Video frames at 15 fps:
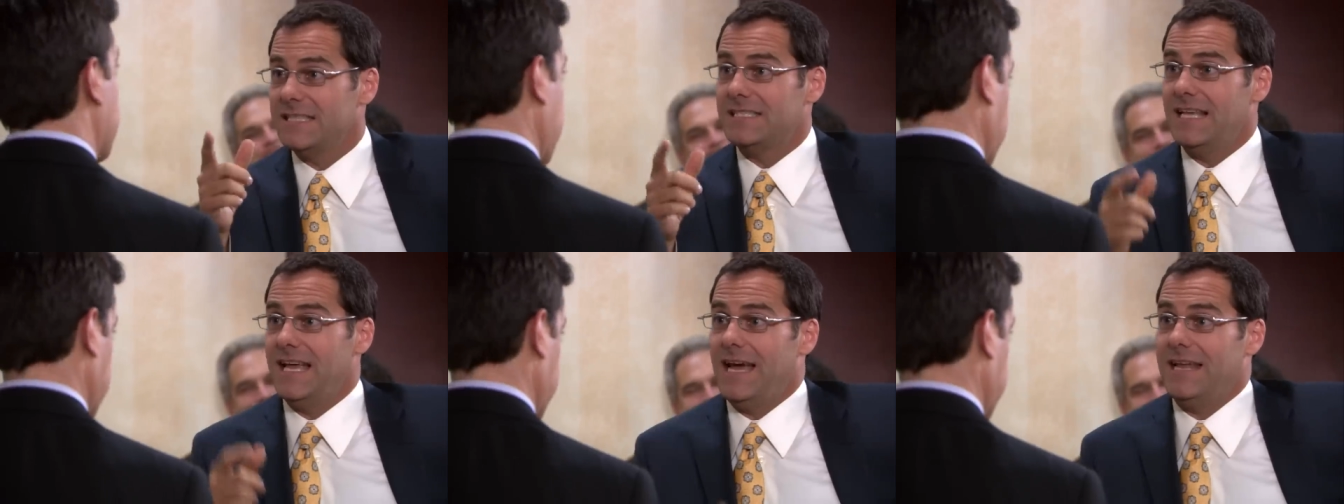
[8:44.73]

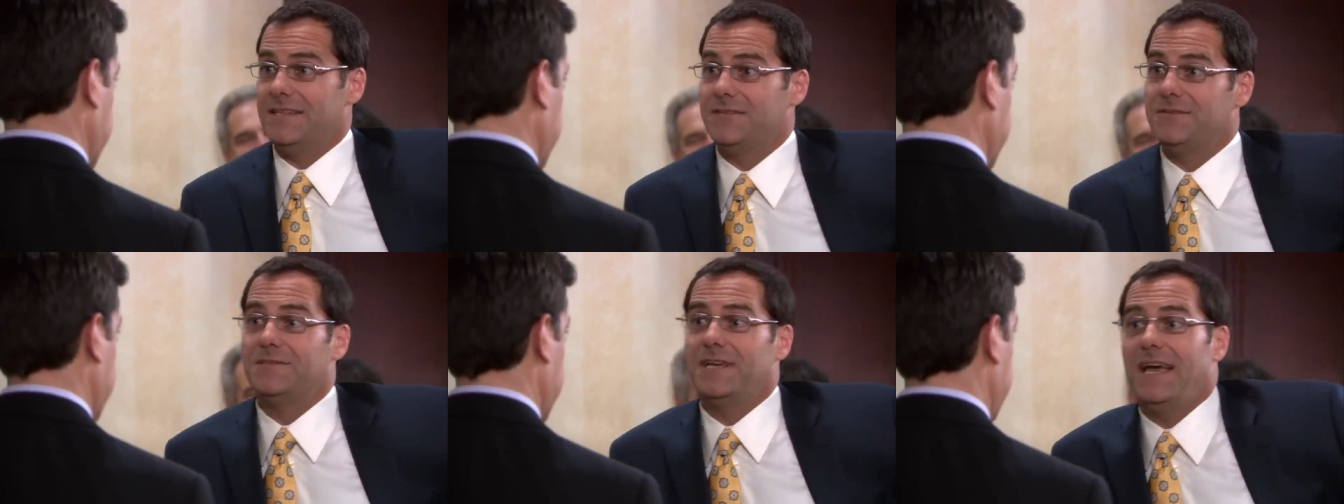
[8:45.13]
for
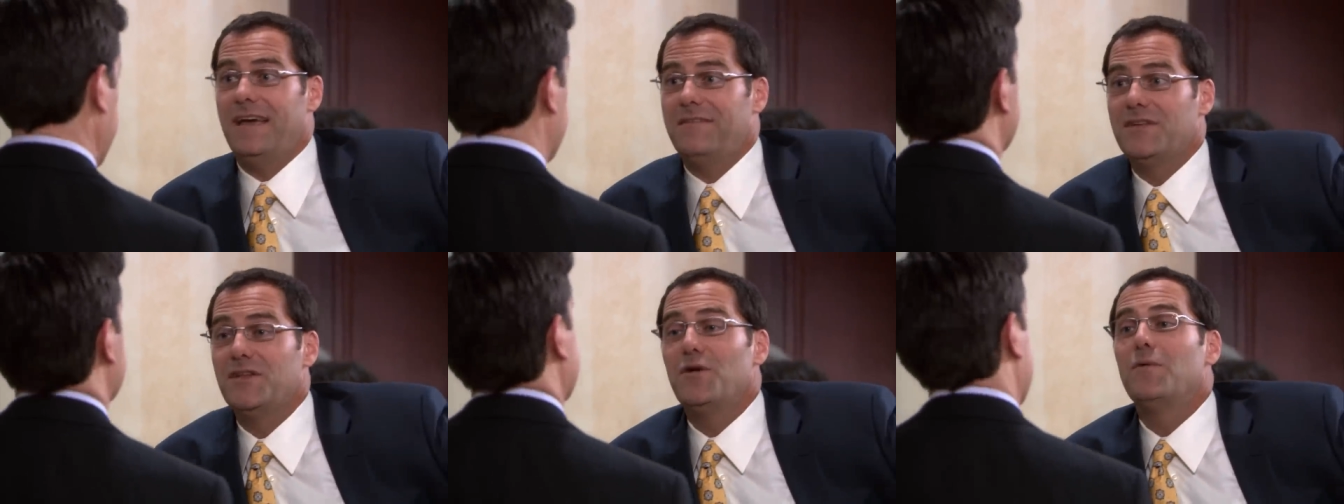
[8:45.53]
Suckit to the
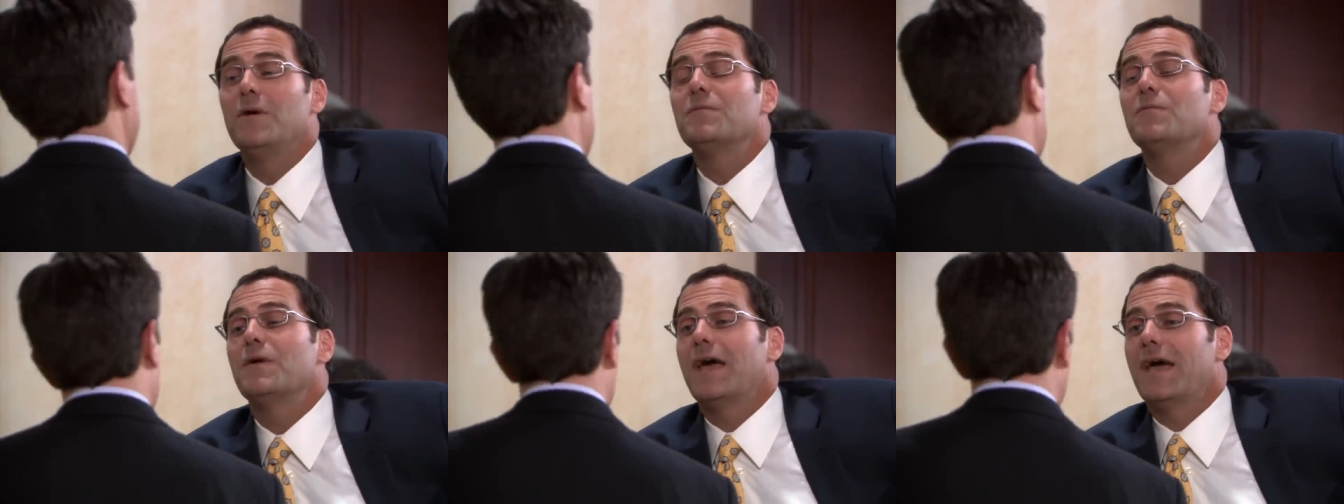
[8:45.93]

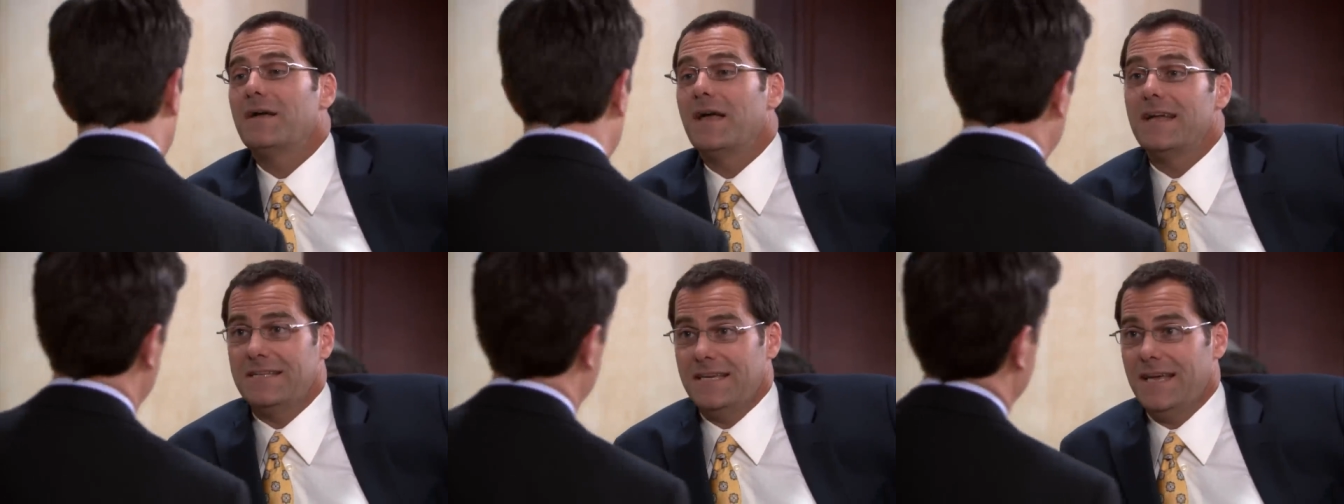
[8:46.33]
military
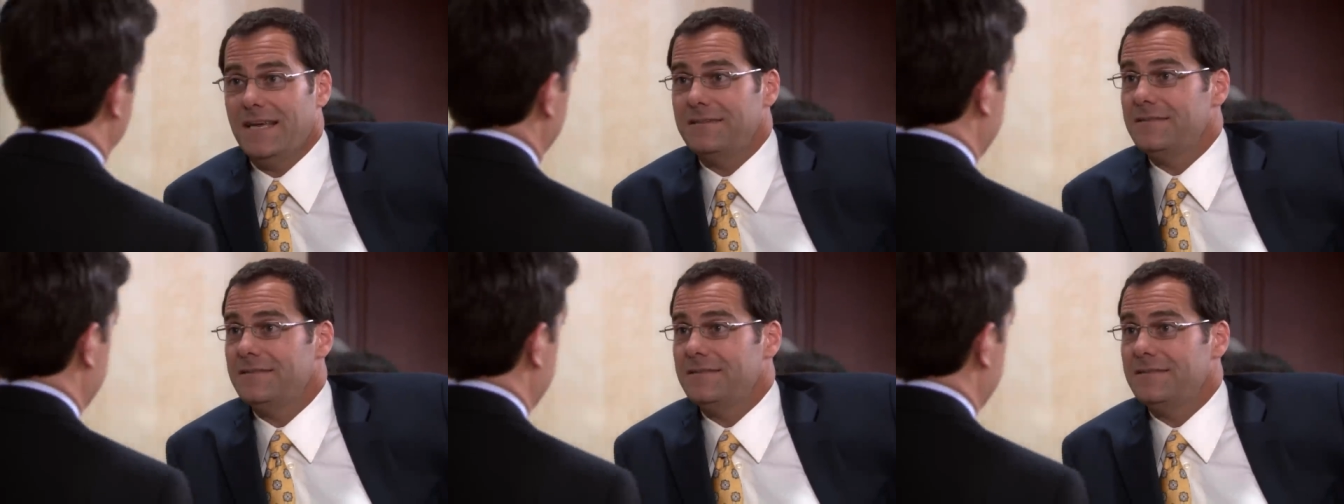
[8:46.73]
for 20